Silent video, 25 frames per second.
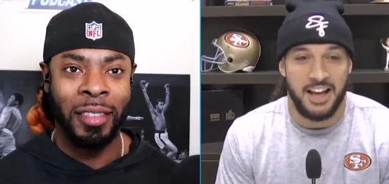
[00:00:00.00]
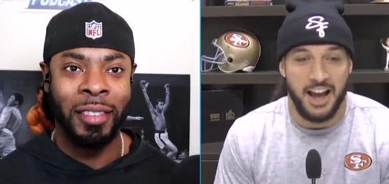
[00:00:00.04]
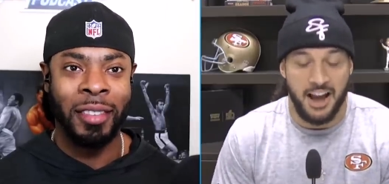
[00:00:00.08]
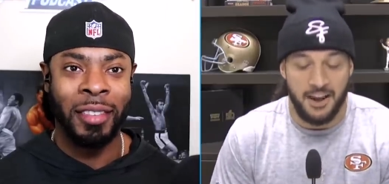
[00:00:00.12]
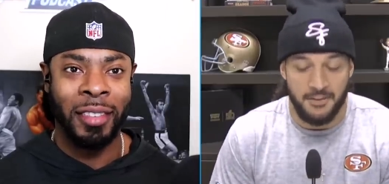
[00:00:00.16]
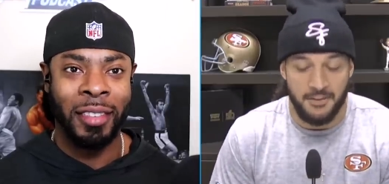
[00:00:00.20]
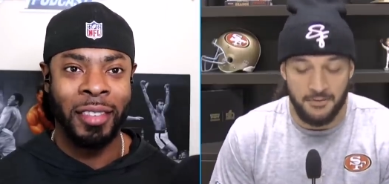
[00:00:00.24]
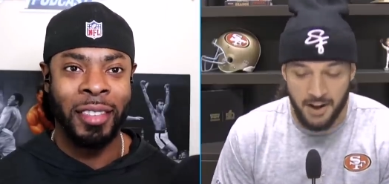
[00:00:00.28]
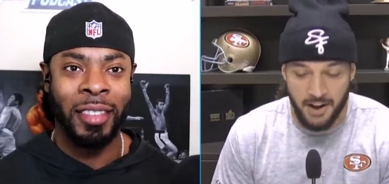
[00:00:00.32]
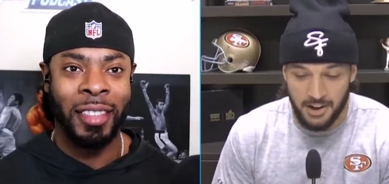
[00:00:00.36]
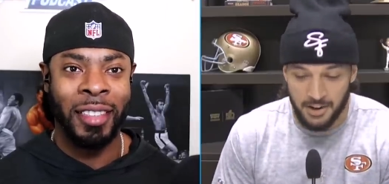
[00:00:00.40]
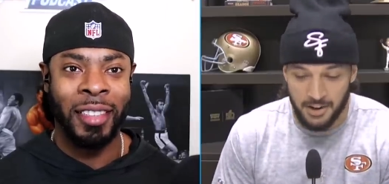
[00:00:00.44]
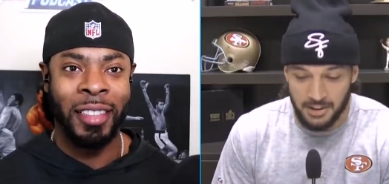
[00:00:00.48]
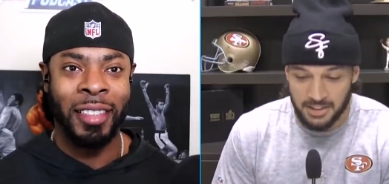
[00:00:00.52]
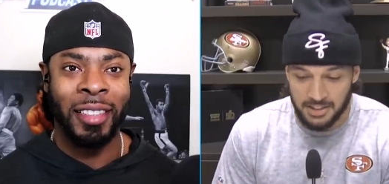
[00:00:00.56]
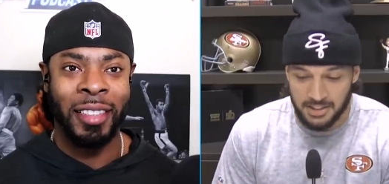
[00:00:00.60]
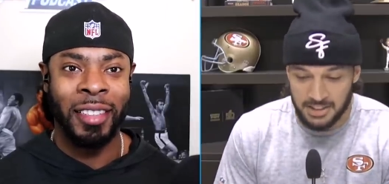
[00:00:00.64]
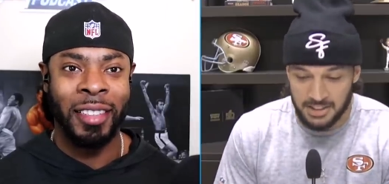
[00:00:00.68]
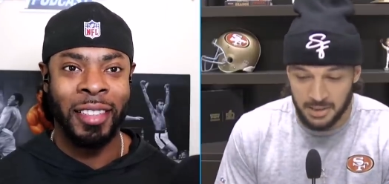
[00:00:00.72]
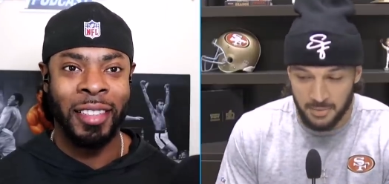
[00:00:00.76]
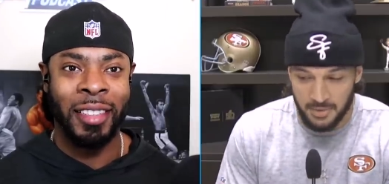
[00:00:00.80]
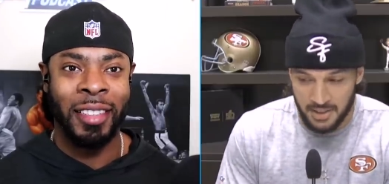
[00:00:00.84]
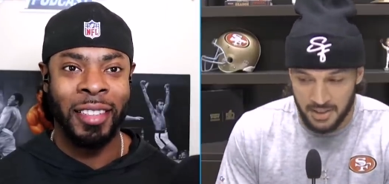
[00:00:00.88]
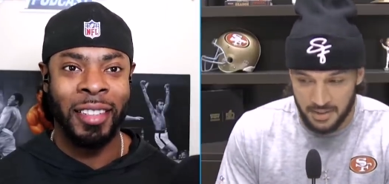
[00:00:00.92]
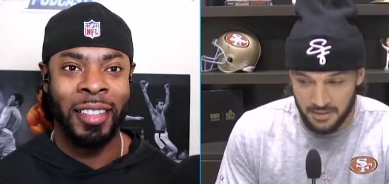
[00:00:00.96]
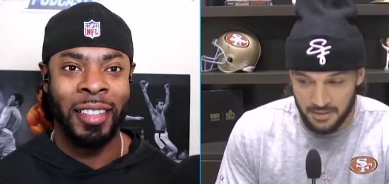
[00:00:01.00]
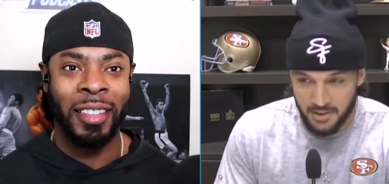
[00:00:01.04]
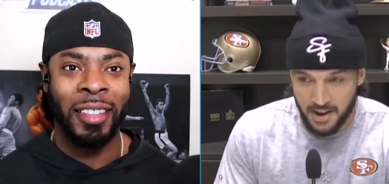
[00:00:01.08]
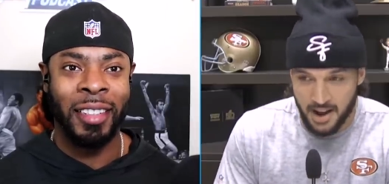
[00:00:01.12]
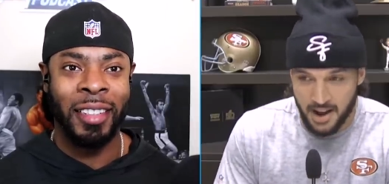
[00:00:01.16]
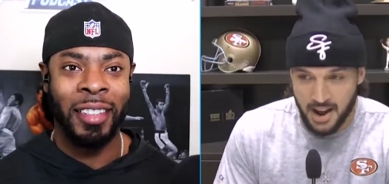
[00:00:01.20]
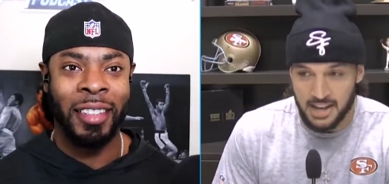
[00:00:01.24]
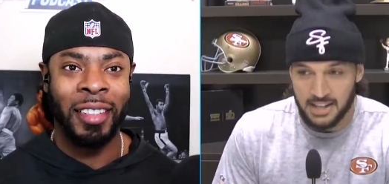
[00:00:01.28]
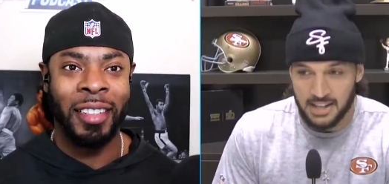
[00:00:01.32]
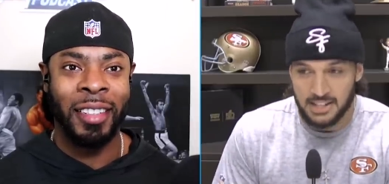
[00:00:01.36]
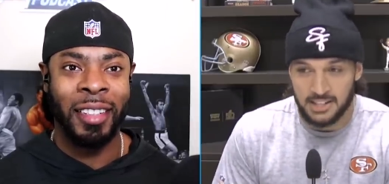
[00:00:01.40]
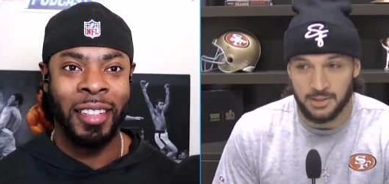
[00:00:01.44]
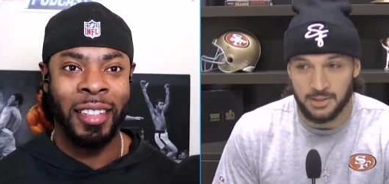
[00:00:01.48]
Speaker 1: I followed some of the
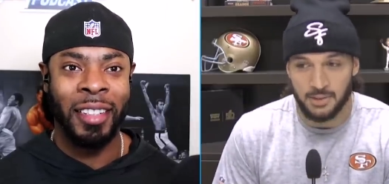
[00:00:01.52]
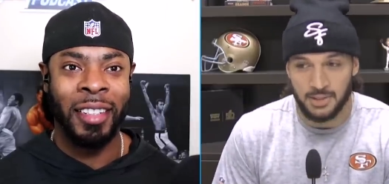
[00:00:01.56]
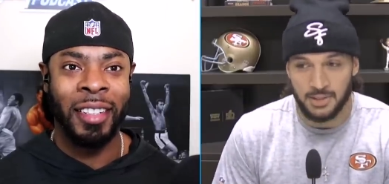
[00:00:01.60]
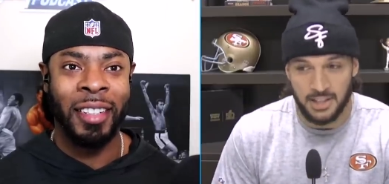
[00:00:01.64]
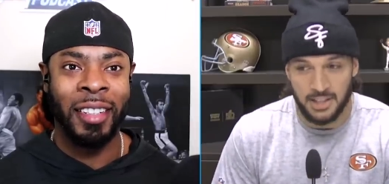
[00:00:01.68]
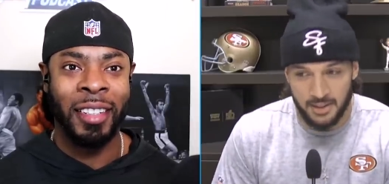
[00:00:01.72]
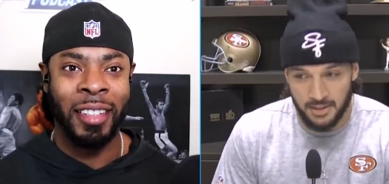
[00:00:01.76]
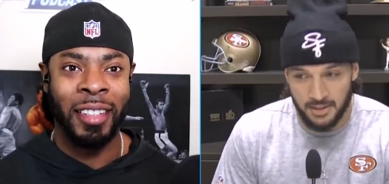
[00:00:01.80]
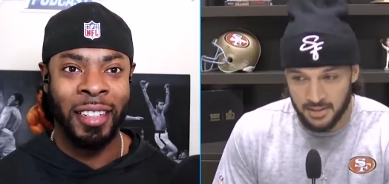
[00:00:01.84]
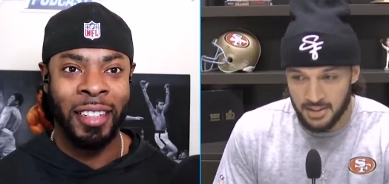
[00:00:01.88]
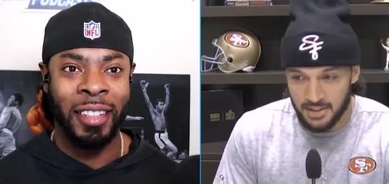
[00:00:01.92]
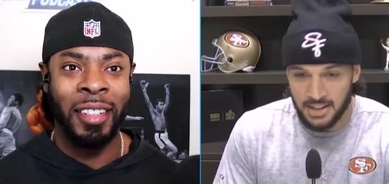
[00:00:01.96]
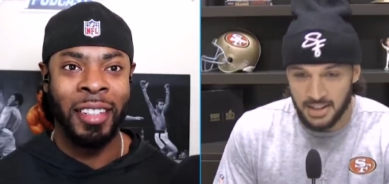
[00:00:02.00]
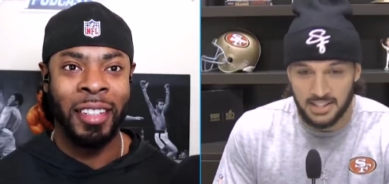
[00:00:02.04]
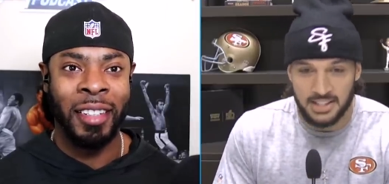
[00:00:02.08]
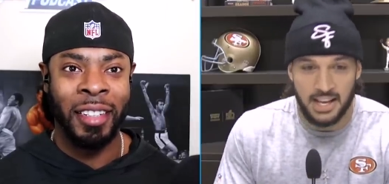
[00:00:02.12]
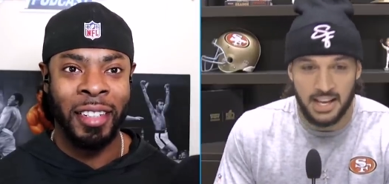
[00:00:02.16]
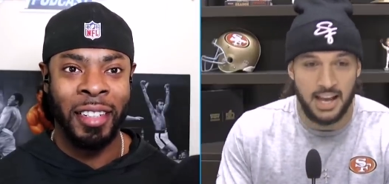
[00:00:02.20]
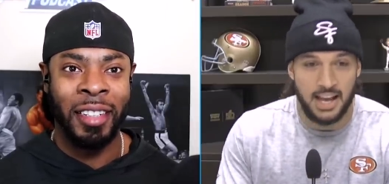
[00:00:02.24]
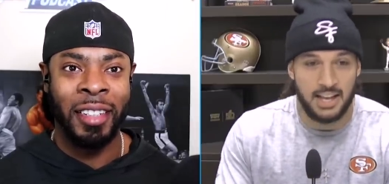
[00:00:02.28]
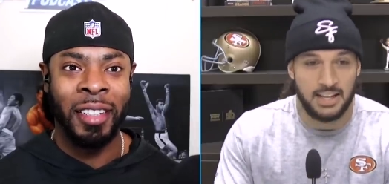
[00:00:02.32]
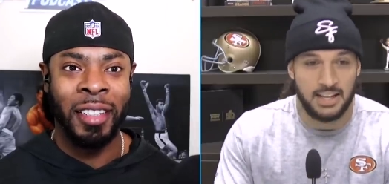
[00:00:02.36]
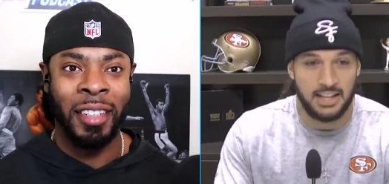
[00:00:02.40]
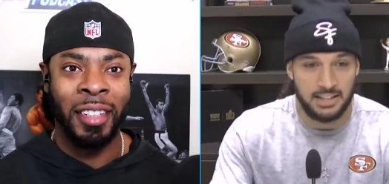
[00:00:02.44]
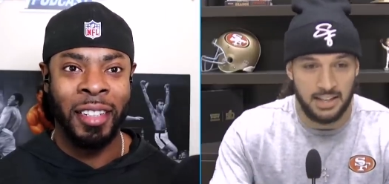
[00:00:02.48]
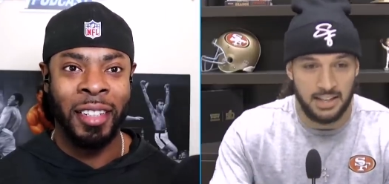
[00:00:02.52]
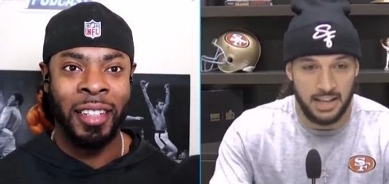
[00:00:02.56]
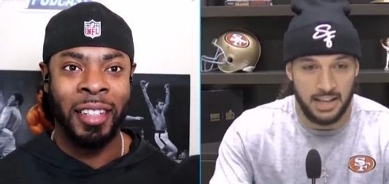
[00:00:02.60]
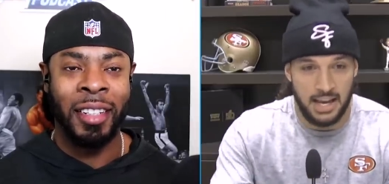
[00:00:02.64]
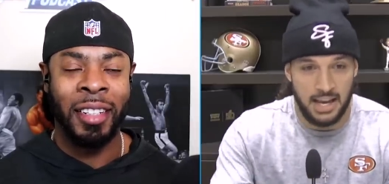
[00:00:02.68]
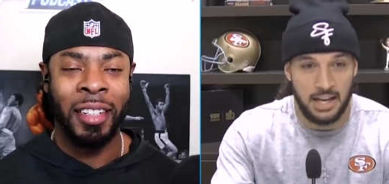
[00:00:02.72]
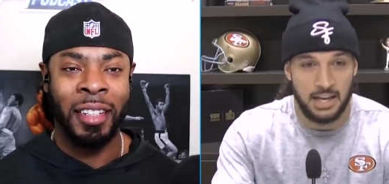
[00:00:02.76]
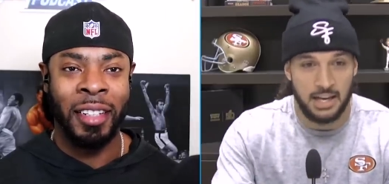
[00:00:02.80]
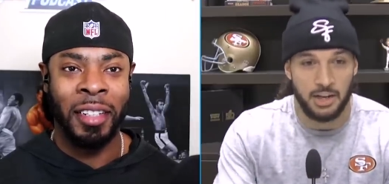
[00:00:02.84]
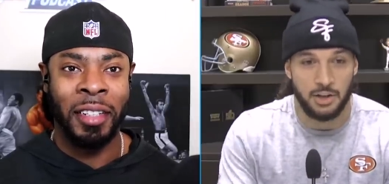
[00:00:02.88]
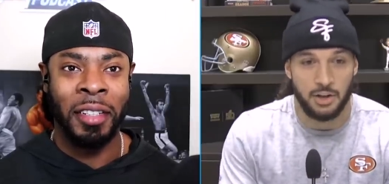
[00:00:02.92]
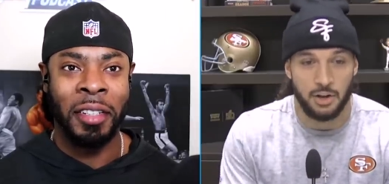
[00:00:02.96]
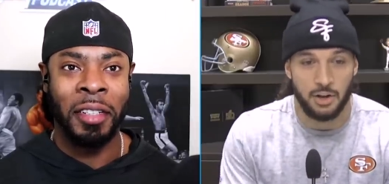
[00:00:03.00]
advice. There was other things he had
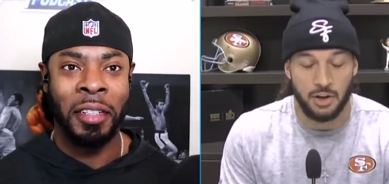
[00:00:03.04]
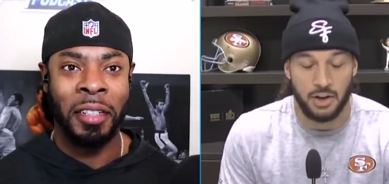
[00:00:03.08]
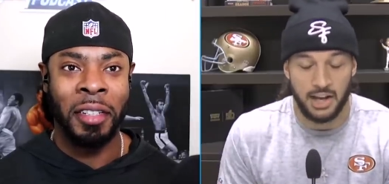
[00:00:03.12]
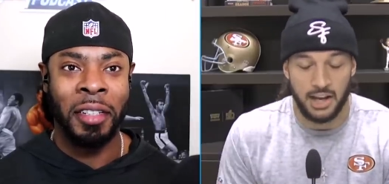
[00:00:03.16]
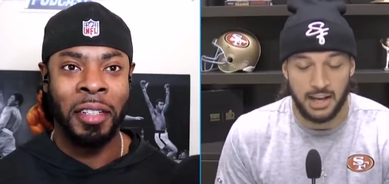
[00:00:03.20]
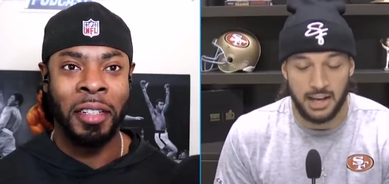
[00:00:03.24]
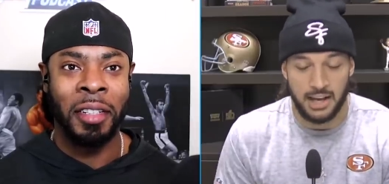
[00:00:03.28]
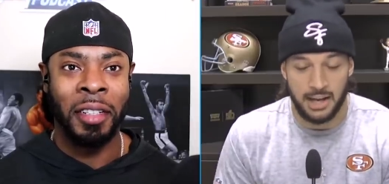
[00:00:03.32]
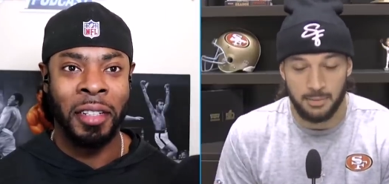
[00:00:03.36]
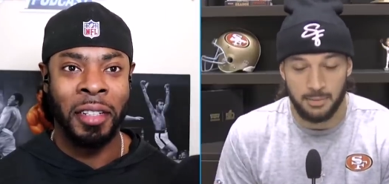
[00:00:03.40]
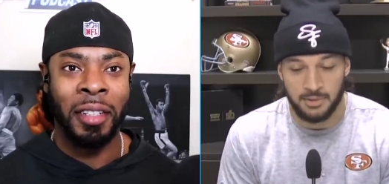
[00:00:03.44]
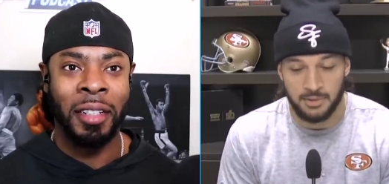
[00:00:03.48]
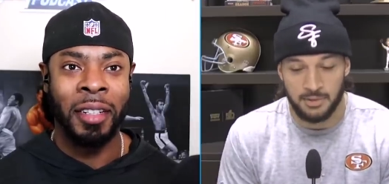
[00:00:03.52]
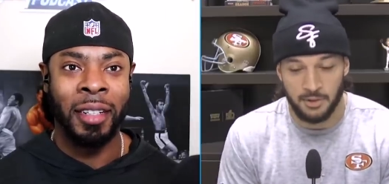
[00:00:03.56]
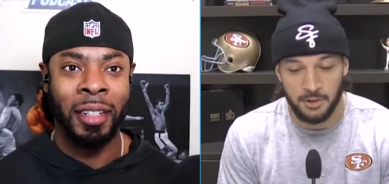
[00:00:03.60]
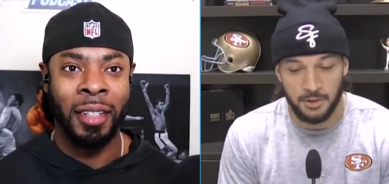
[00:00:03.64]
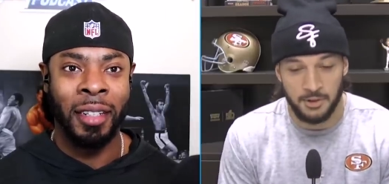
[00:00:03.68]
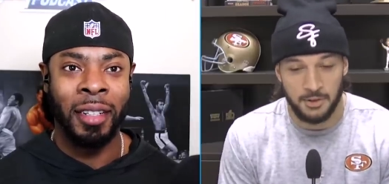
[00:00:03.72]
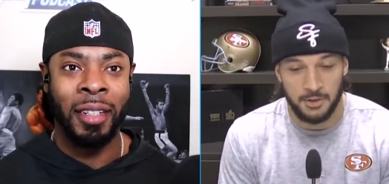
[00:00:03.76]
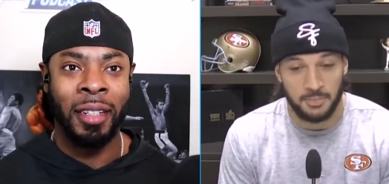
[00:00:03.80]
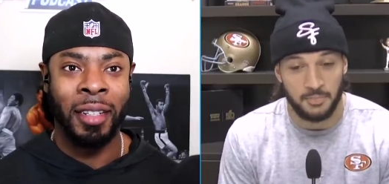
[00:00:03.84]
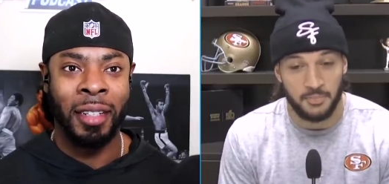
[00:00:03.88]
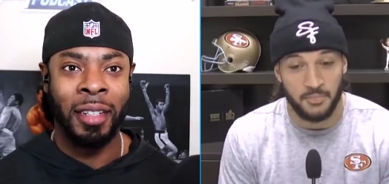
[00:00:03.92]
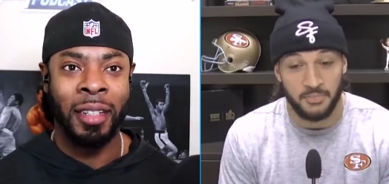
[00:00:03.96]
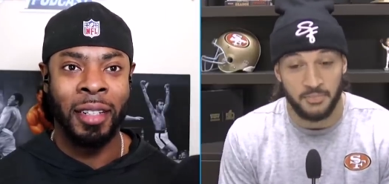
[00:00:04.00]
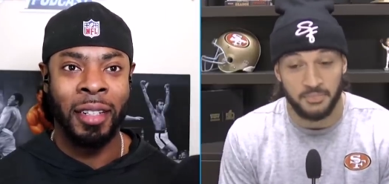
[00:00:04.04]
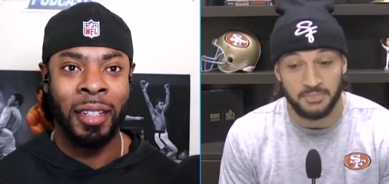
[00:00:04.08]
said, you know, and I kept doing them.